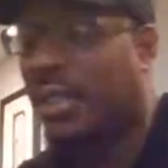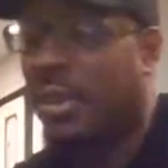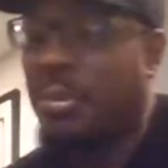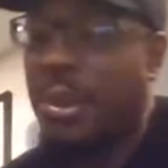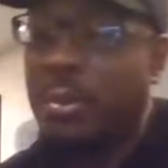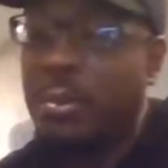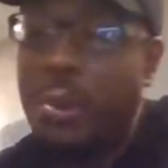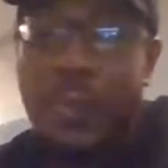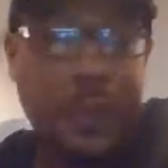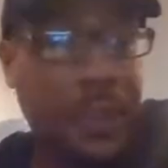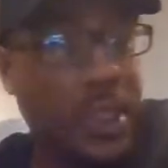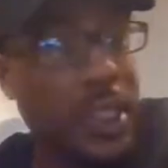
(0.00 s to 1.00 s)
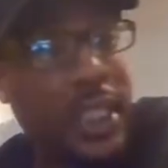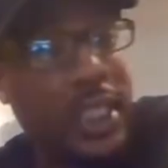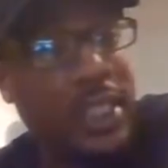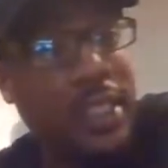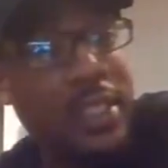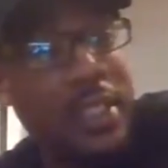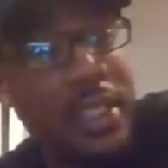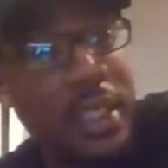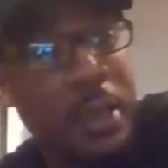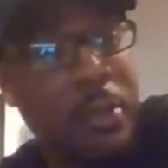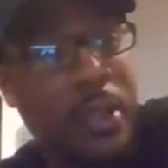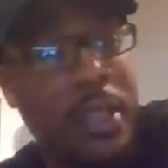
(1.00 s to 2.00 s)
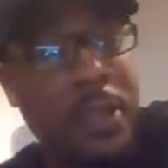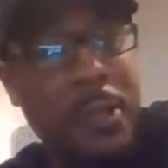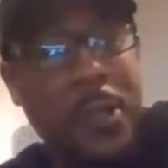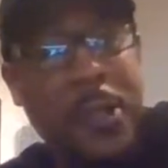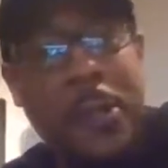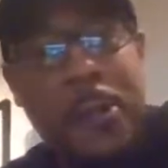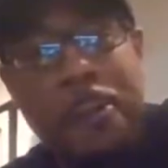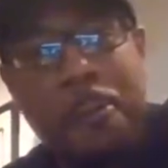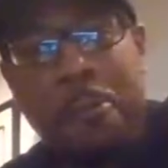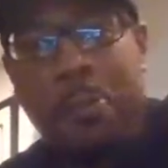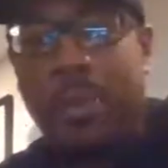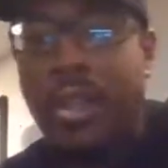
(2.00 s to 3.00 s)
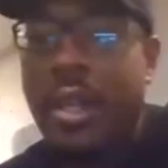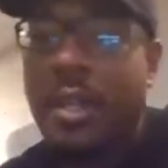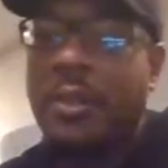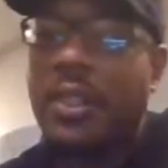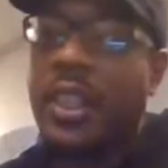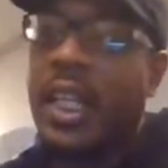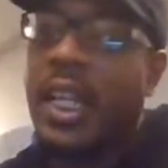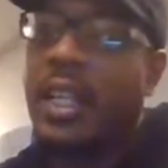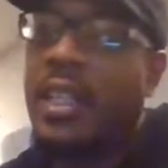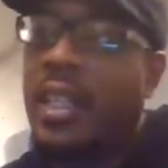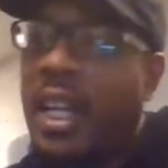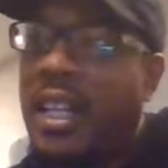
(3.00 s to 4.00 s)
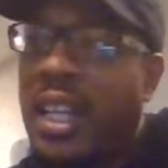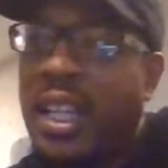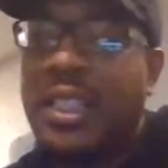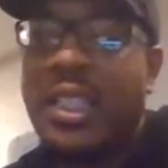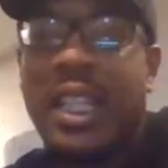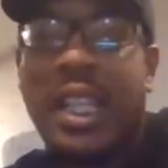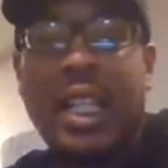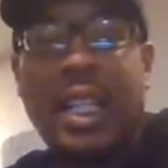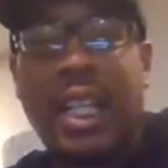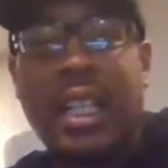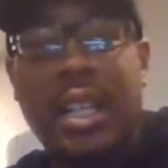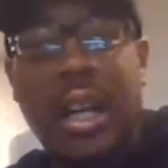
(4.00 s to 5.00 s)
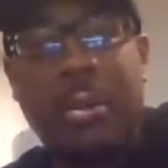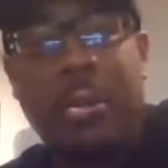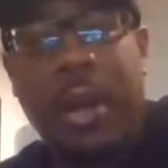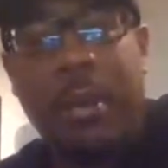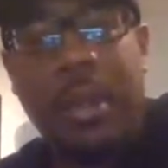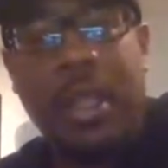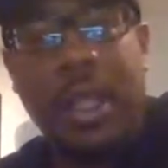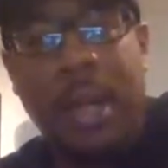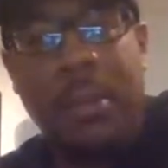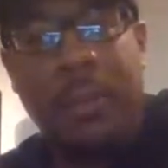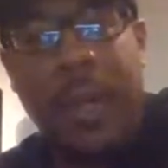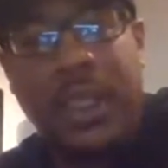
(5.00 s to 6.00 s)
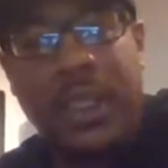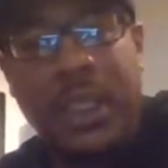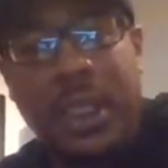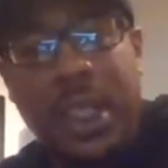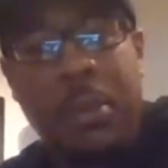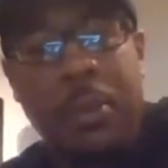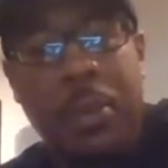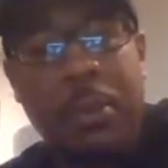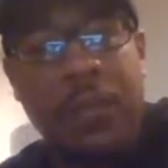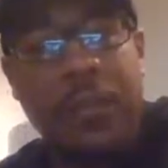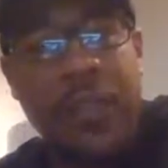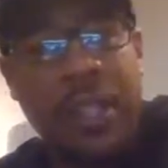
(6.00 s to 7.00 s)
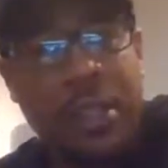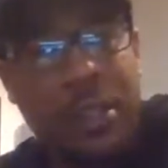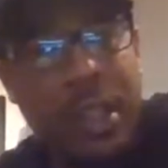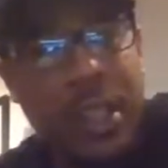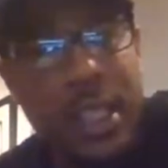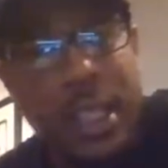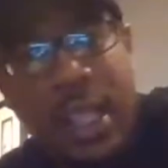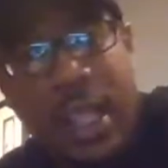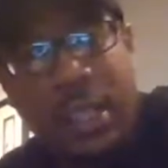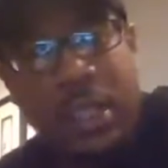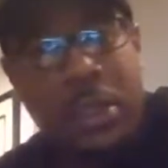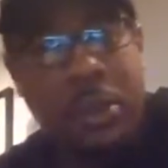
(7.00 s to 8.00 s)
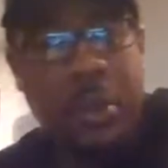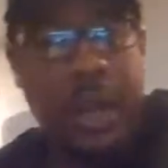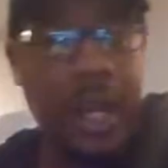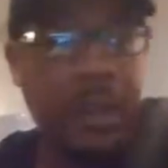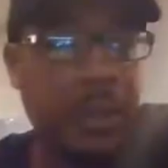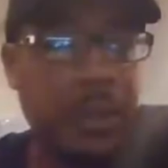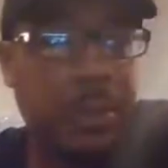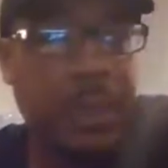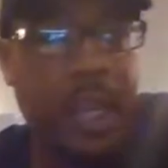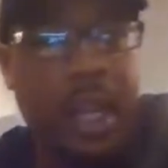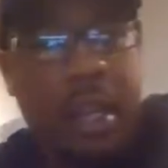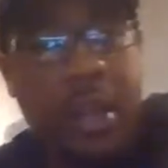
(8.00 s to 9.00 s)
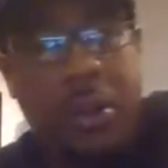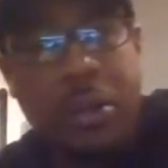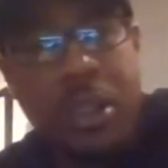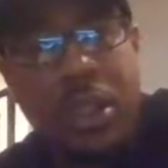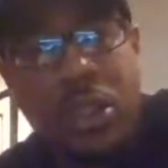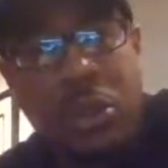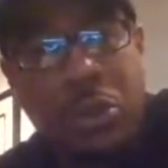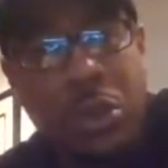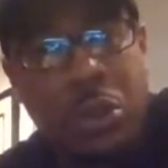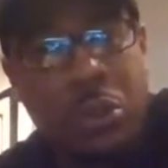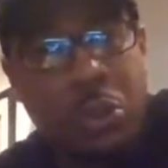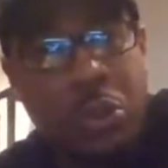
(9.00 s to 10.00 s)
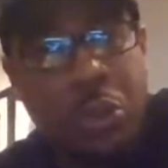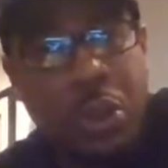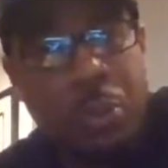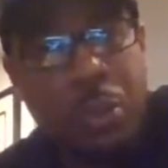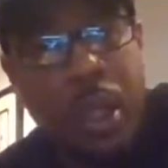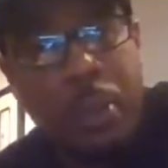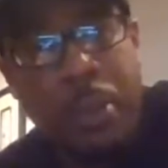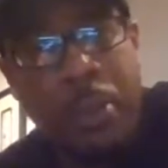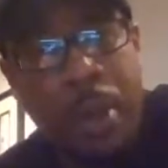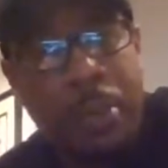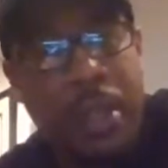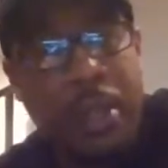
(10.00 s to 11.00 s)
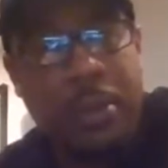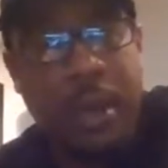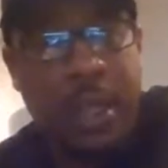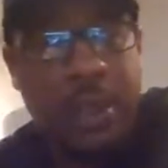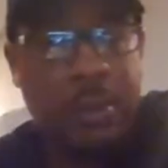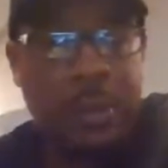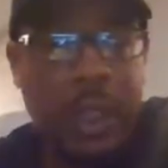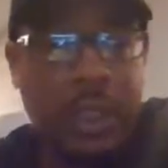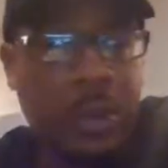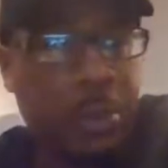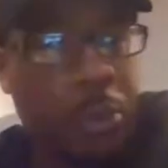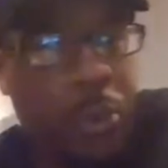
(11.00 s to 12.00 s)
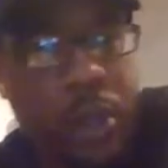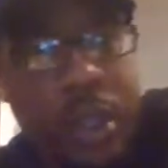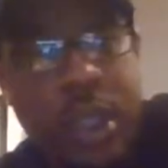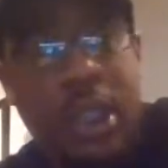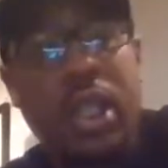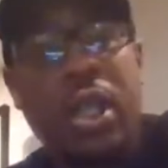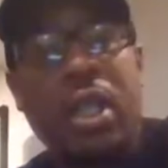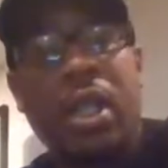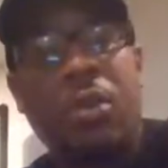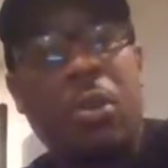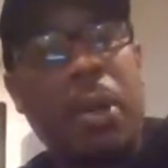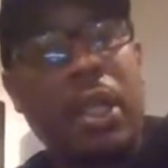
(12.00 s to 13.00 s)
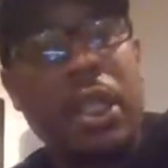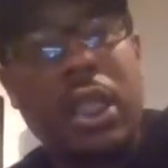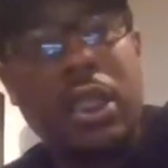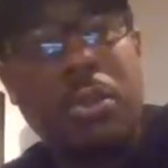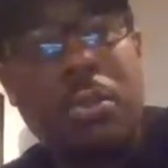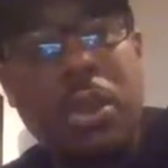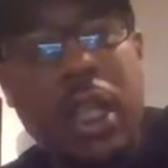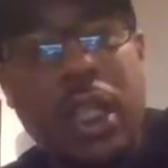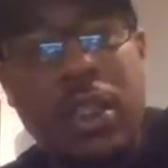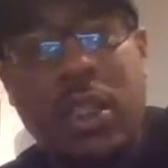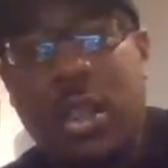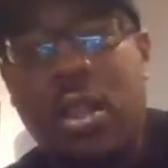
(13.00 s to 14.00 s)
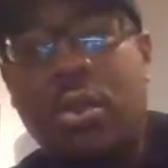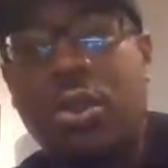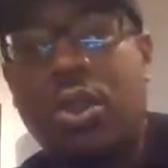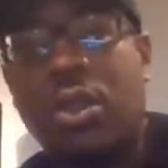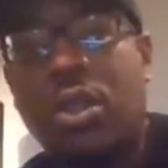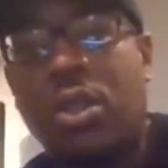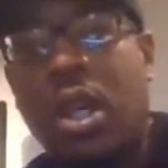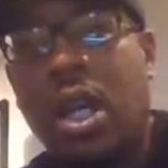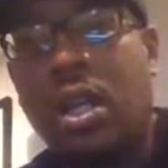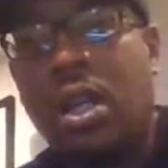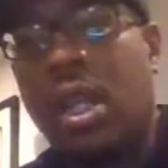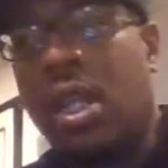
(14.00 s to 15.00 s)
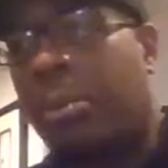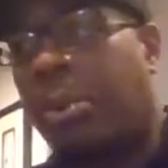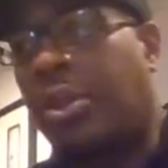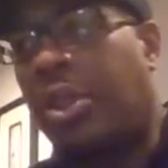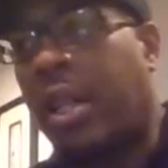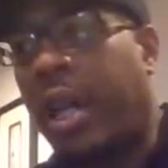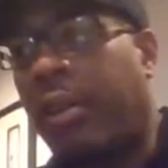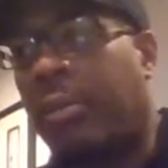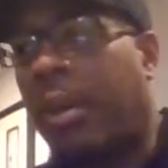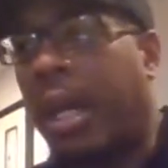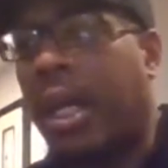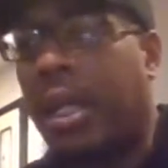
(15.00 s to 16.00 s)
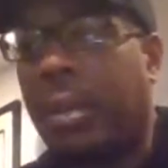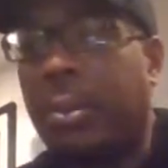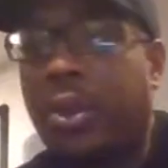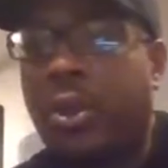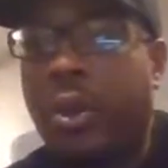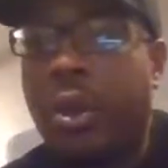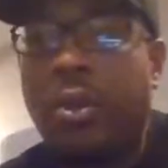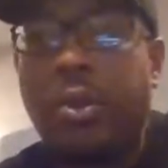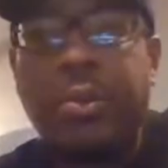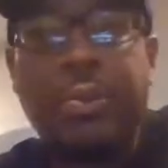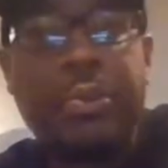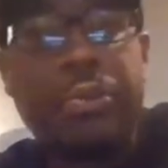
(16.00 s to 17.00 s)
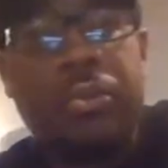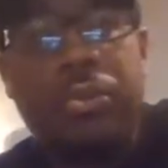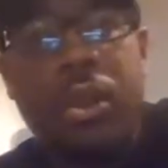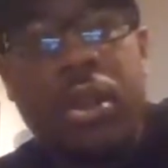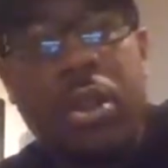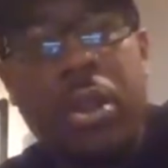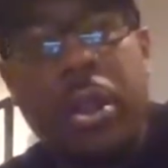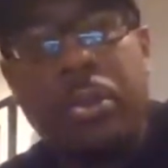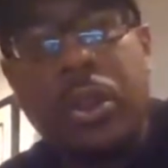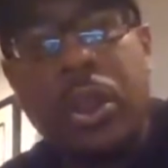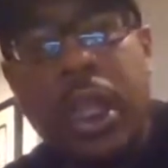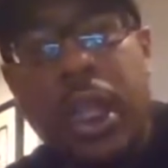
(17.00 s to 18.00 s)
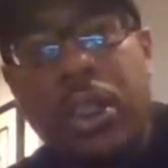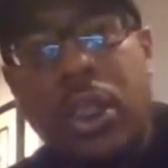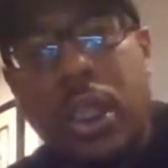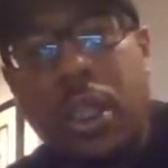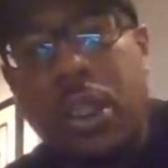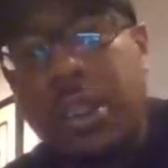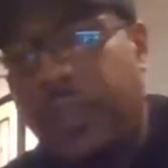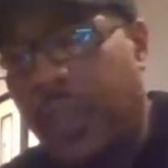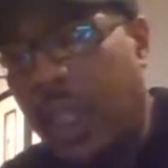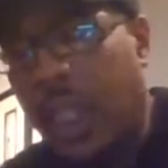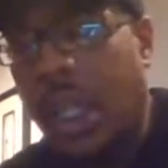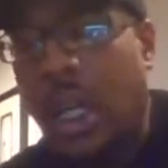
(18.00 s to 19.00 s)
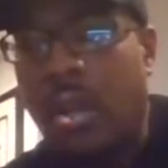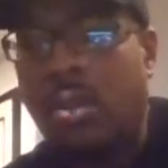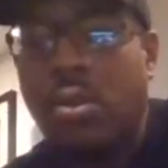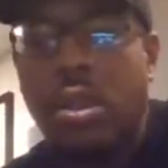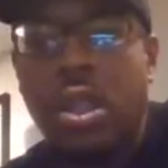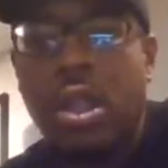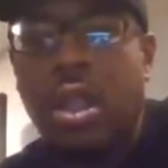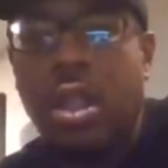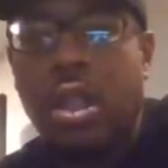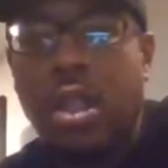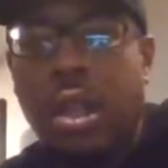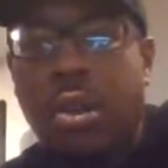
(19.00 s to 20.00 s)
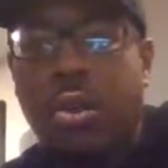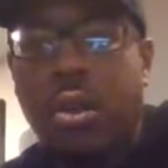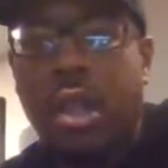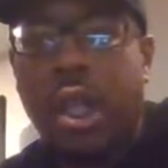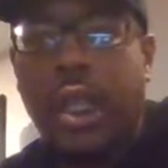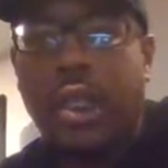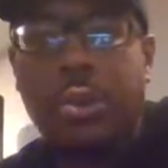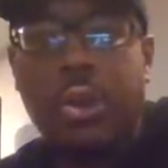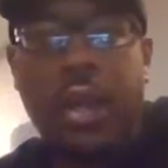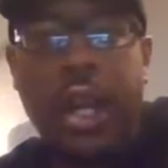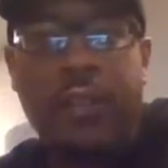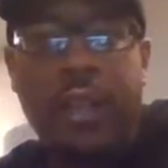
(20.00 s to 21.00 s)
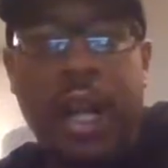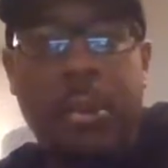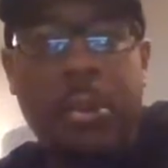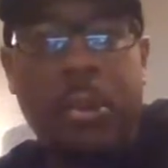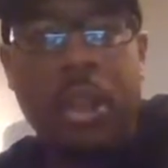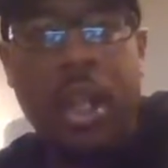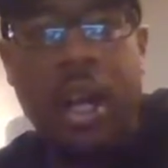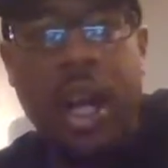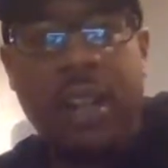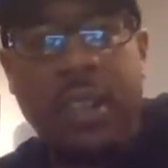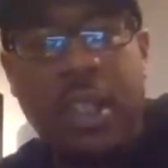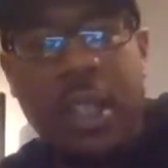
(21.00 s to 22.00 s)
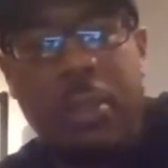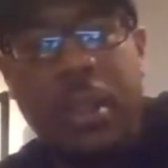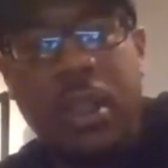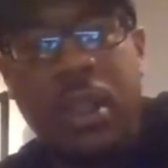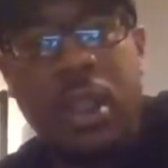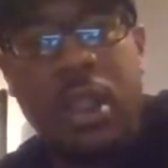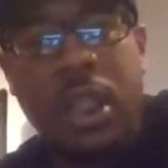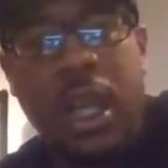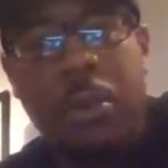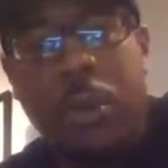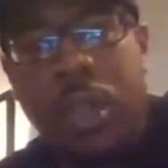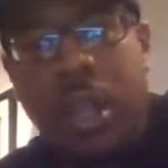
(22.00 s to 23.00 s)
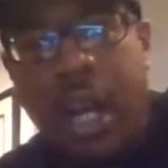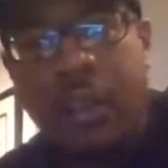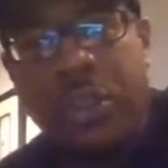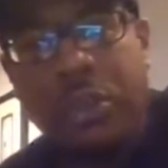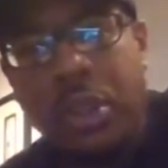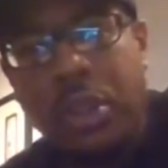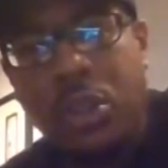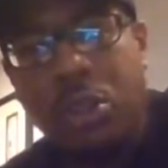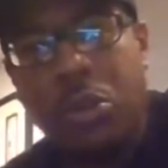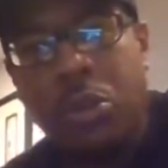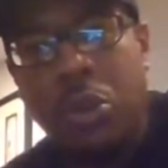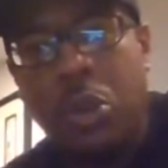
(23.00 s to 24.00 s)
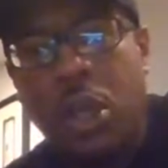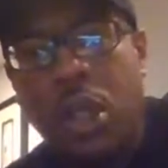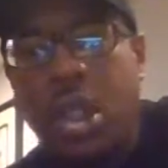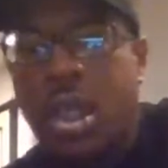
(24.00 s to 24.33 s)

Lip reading: It's going to be a beautiful thing. You understand me? You know what I'm saying? Like I said, like a lot of collaborations coming with my fellow content creators, man, here on these YouTube streets, man. People I've been interacting with, supporting, and we're about to get some things going. So, you know, I appreciate everybody coming through. You know what I'm saying? Share this video. You know, like I said, we're going to have a lot more lives coming and a lot more live streams going on.